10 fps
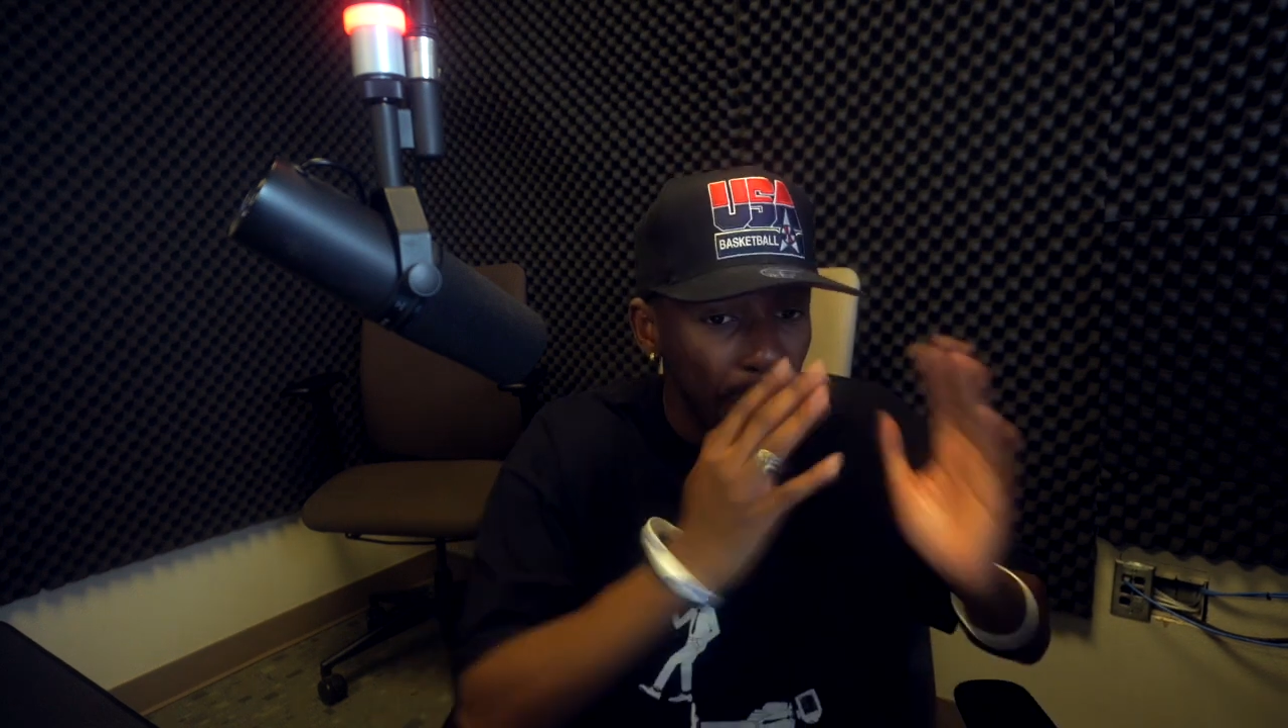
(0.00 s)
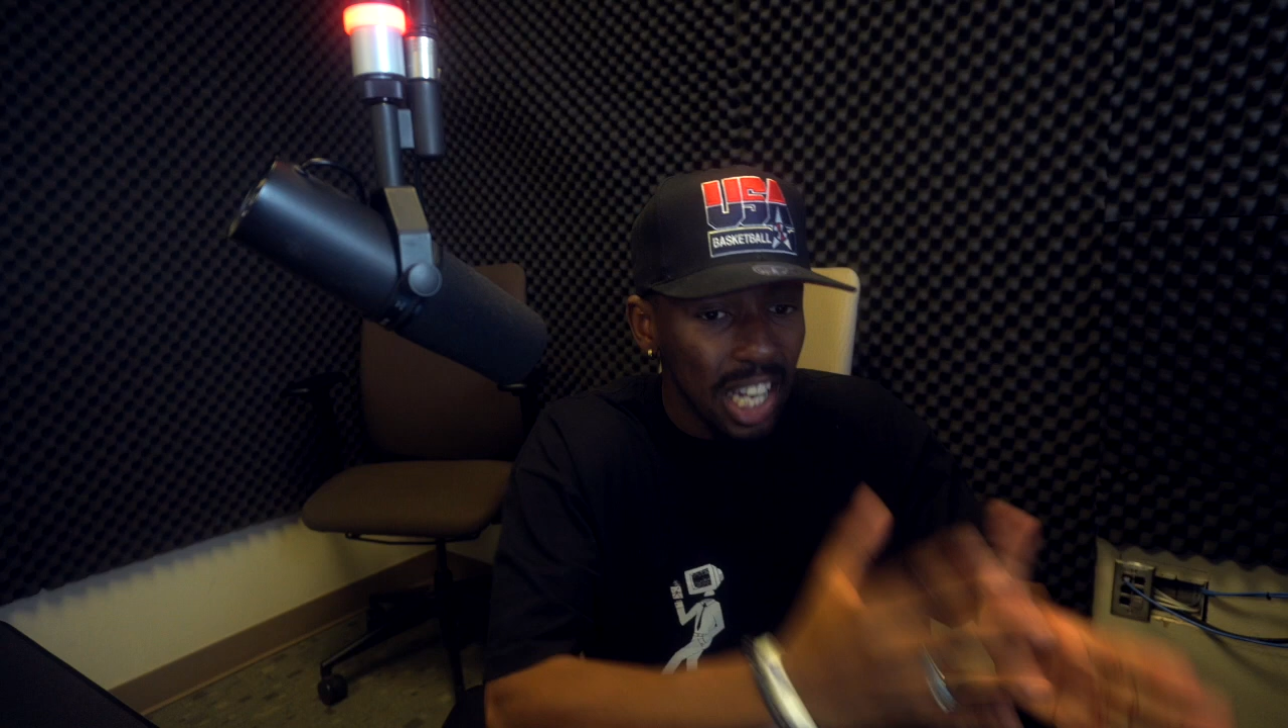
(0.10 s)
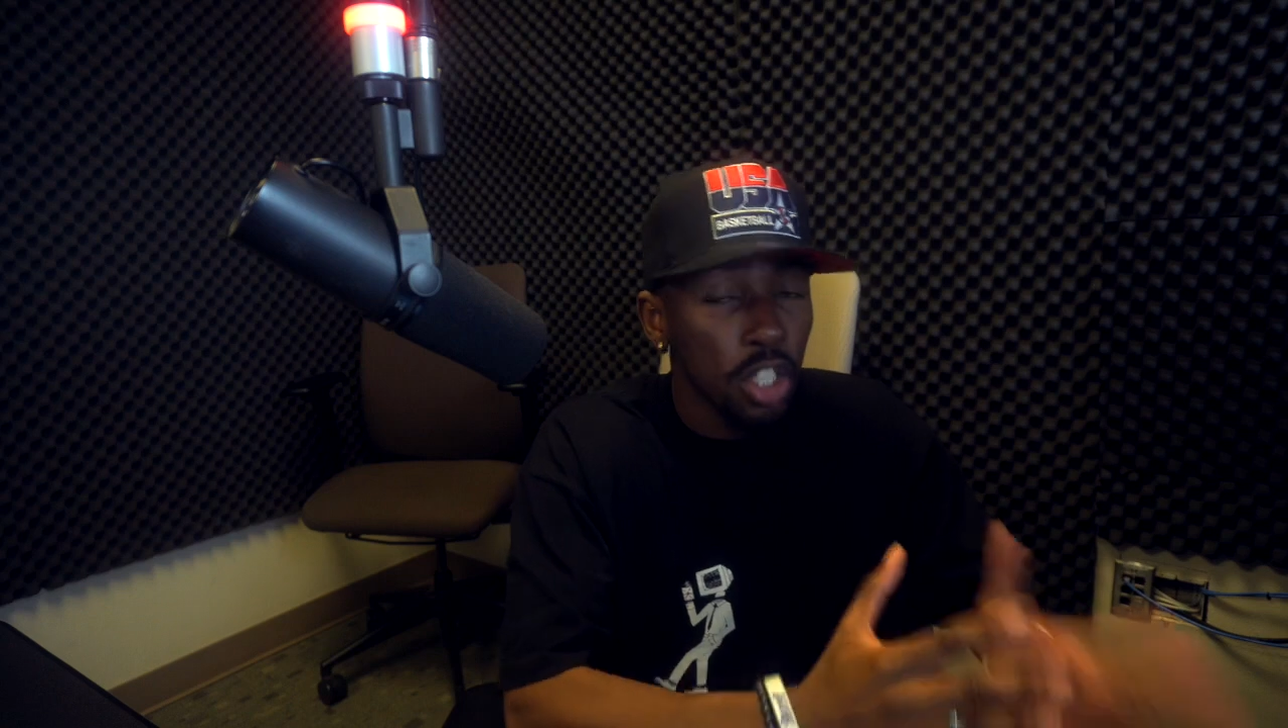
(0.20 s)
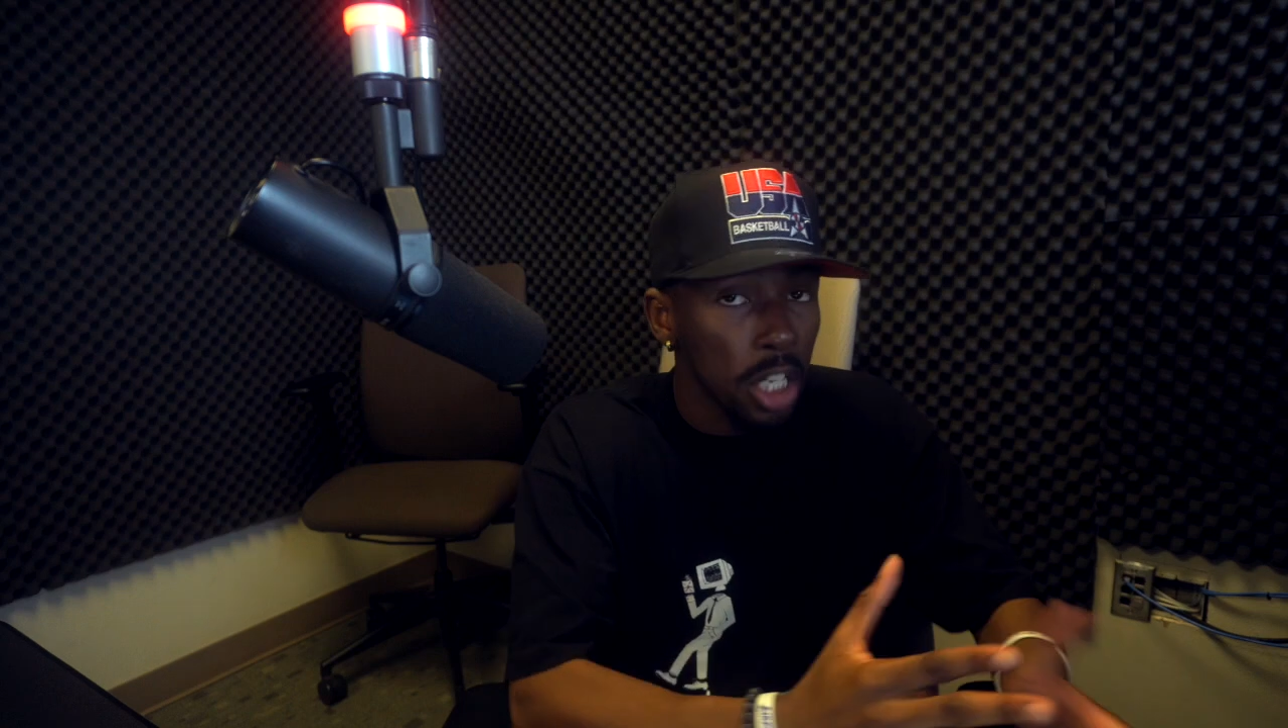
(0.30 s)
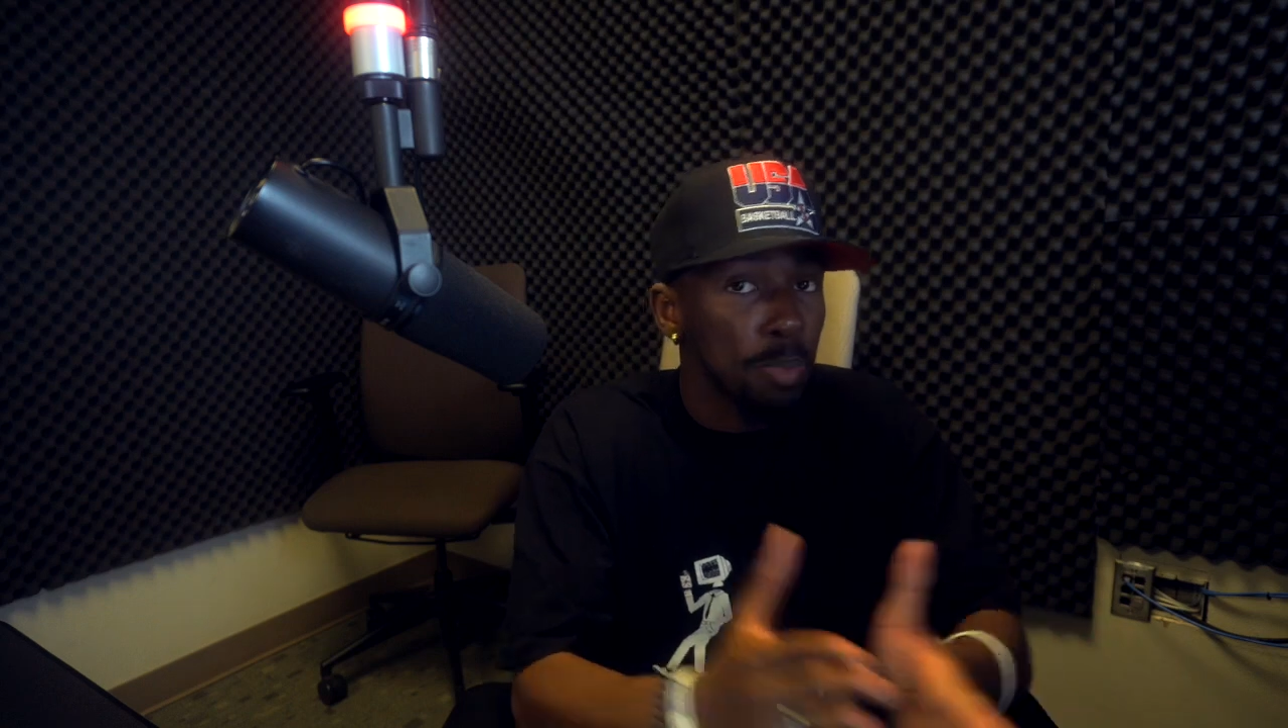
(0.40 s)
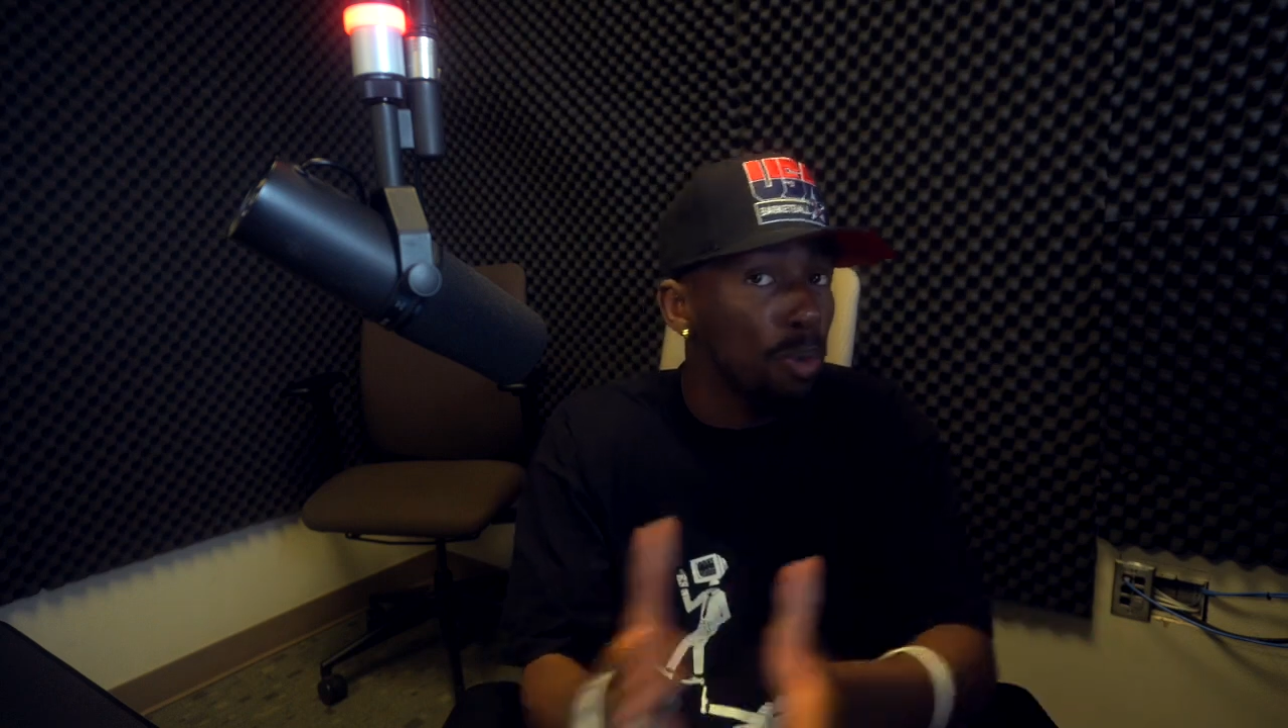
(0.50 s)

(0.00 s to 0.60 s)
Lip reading: based on his